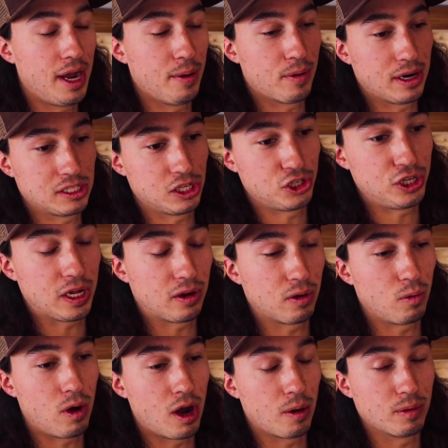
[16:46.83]
And when I say shallower
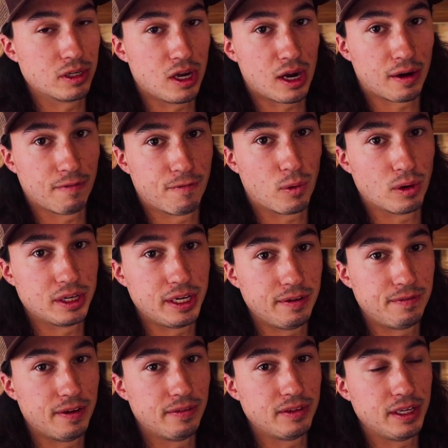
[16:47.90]
water, we're talking 14,
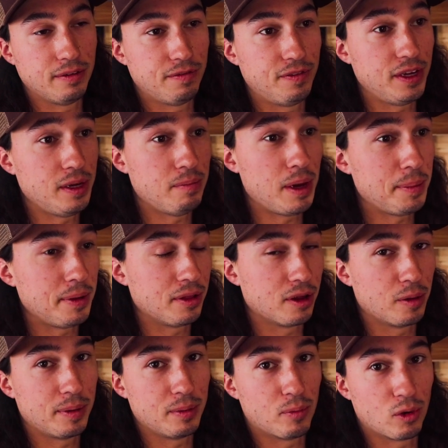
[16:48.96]
15 feet, maybe a little
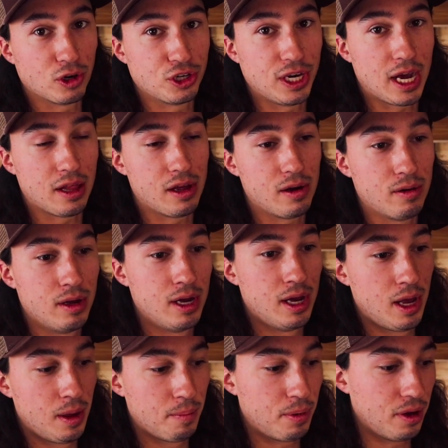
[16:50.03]
bit more shallow
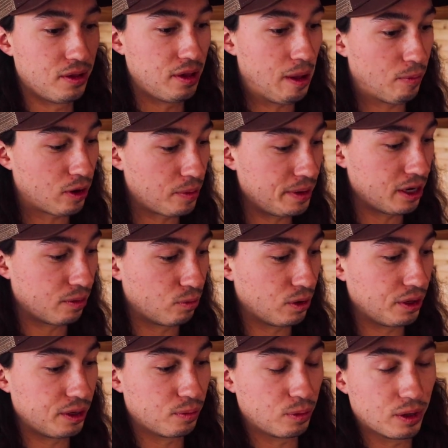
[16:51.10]
but then we're gonna be in a
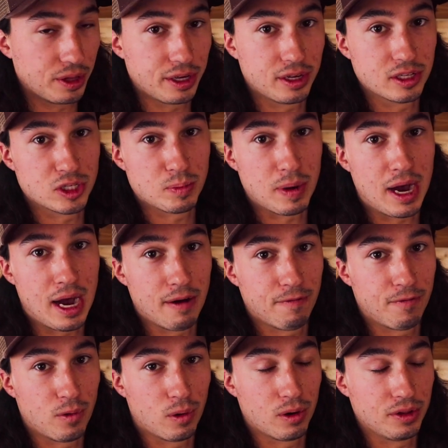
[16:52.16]
really, really good spot
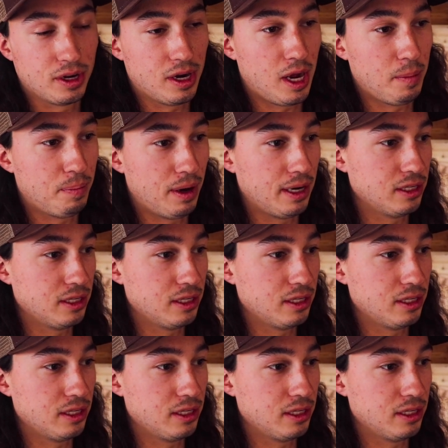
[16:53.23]
for the night bite.